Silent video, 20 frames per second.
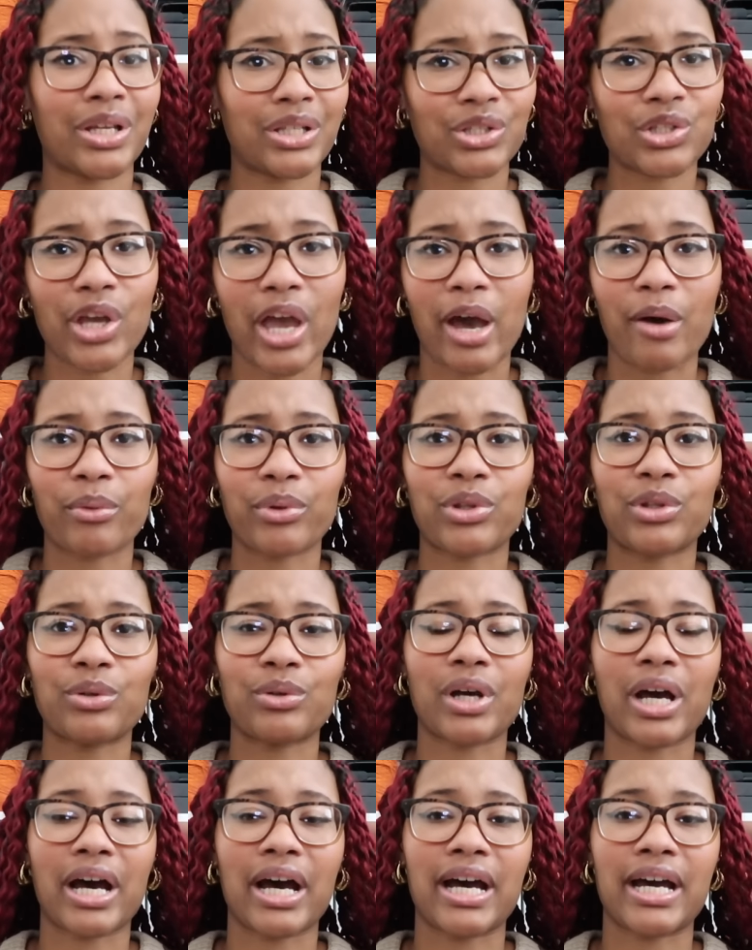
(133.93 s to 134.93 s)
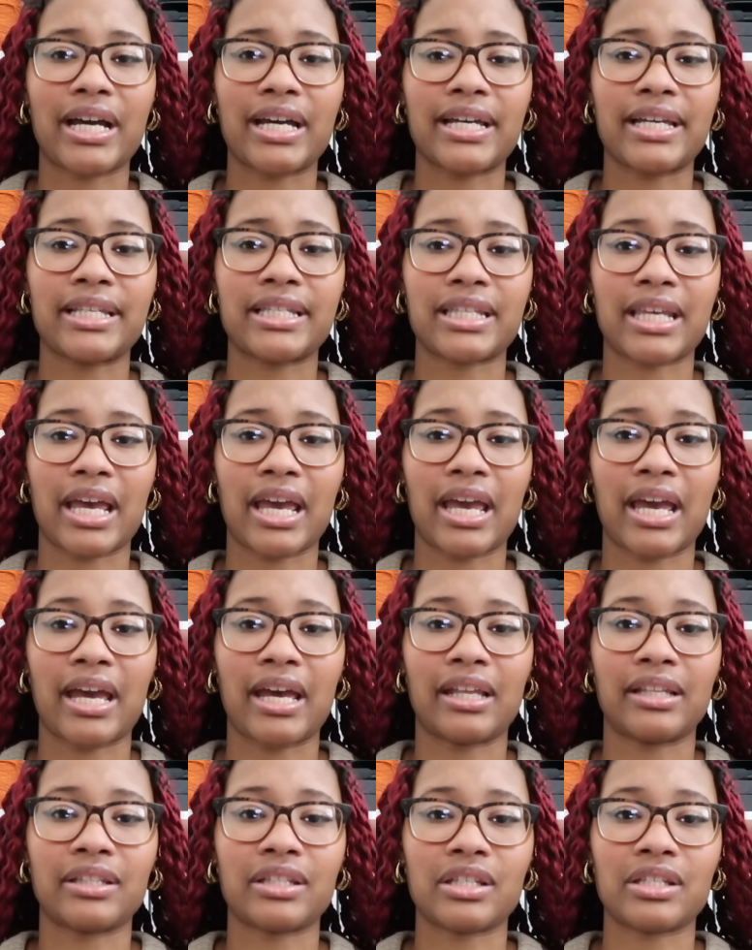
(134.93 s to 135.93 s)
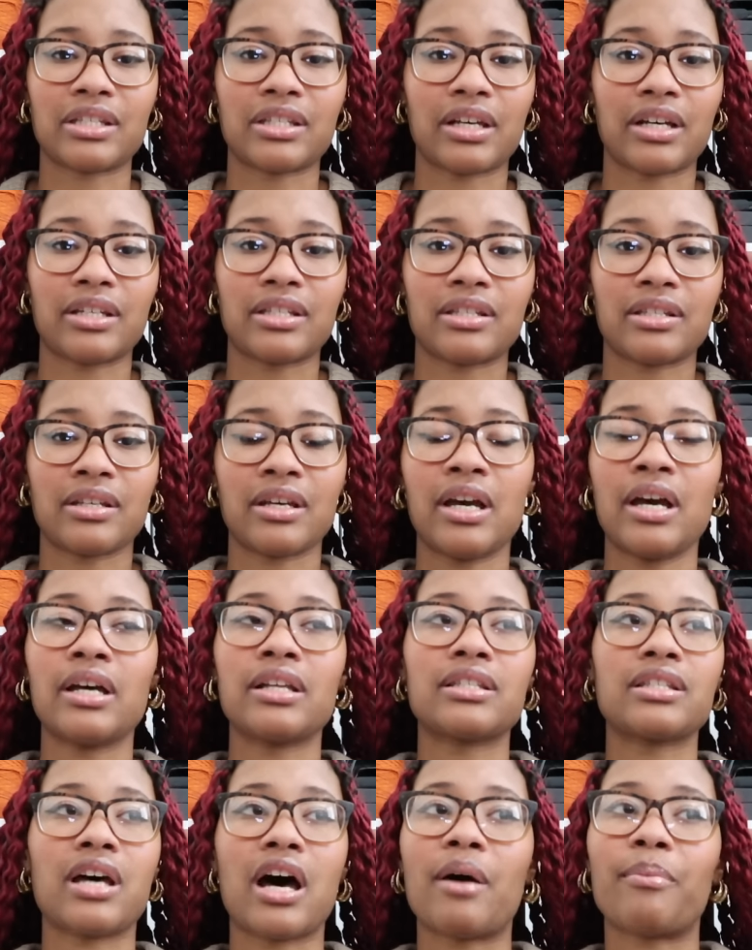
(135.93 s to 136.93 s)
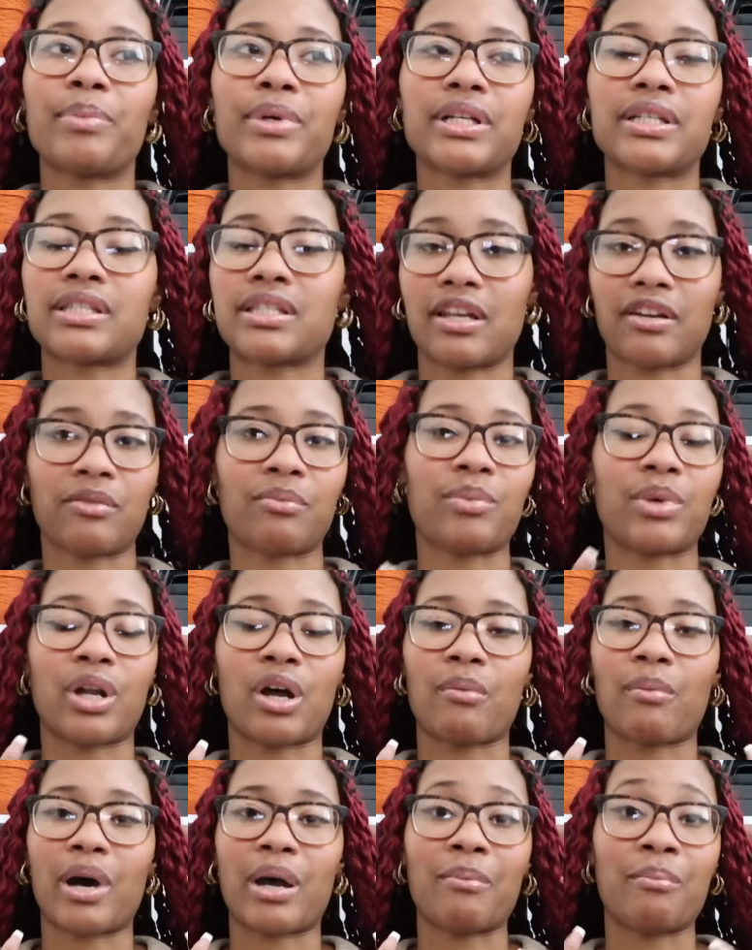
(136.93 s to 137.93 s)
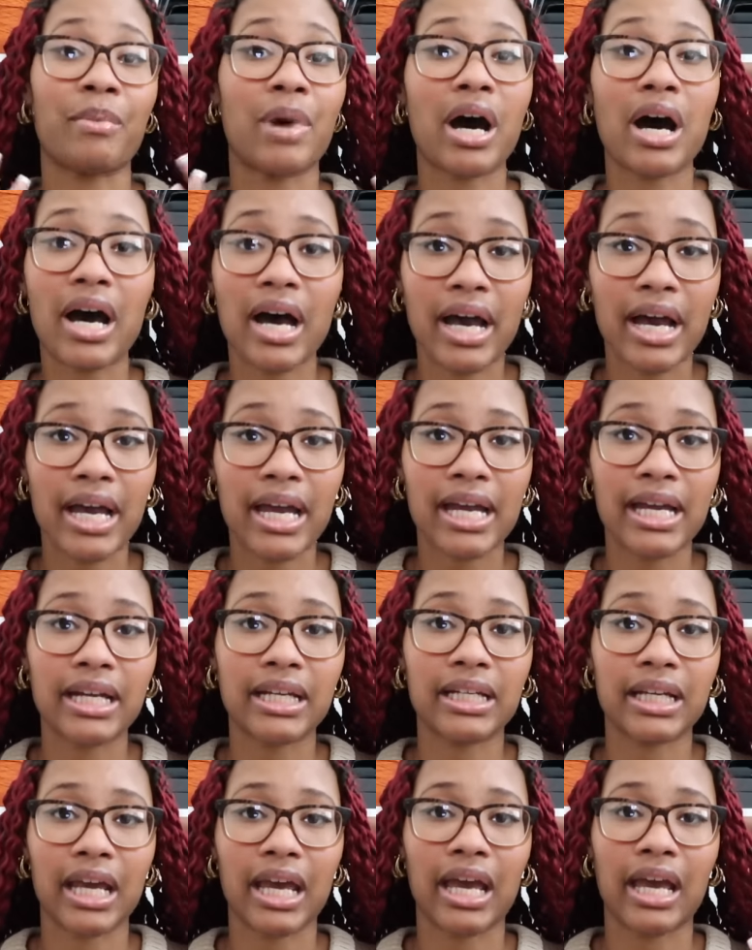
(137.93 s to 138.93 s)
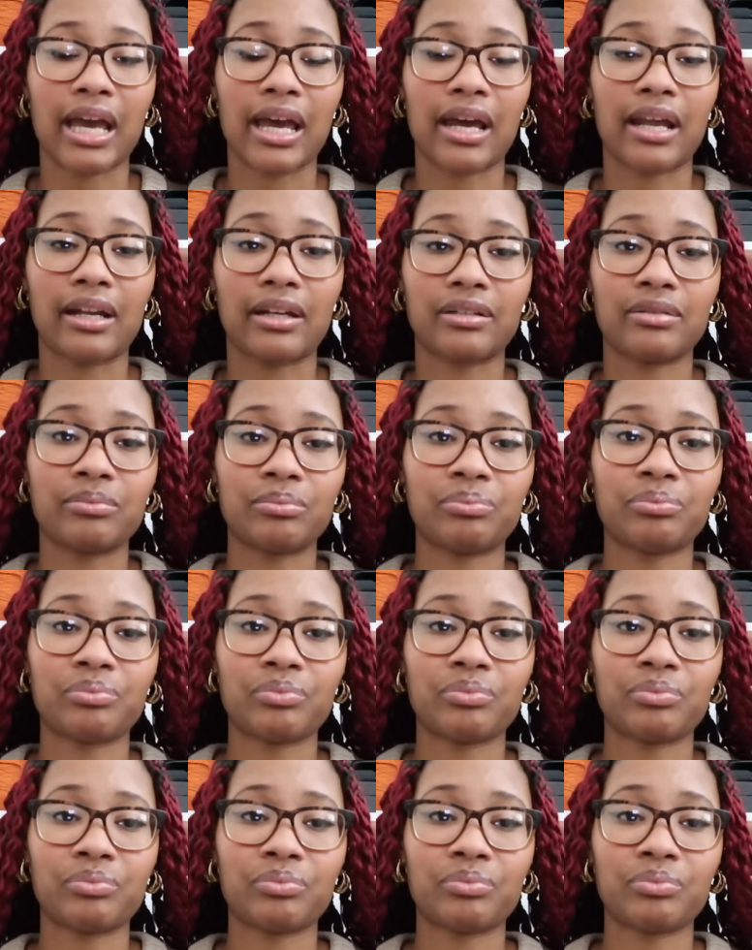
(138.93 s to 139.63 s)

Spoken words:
chat with you guys, and discuss topics that have been on my mind, and